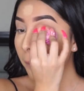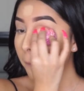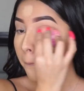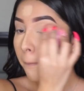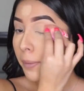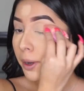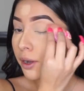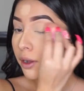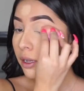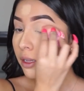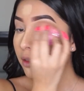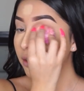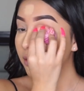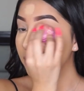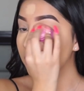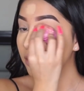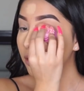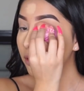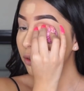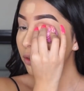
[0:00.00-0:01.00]
but it's
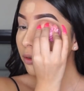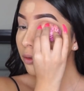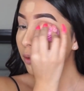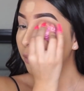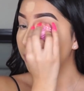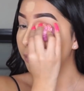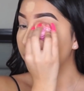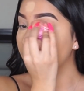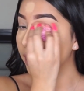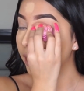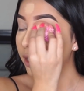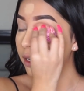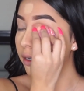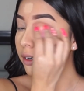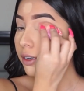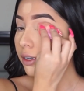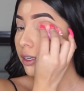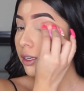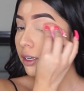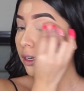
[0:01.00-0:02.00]
still
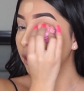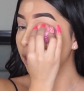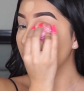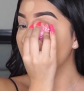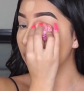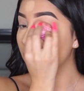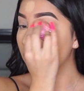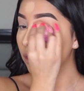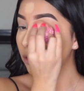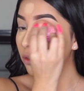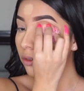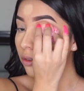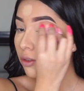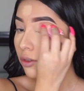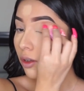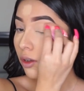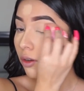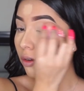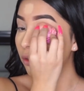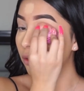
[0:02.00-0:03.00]
blending,
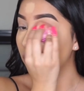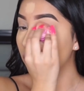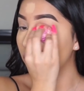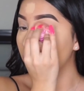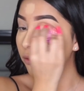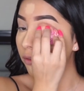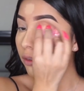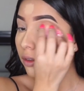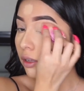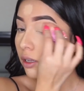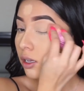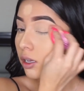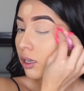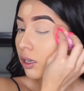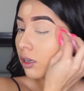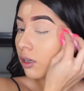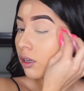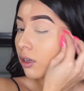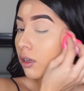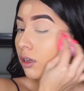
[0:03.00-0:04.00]
so hopefully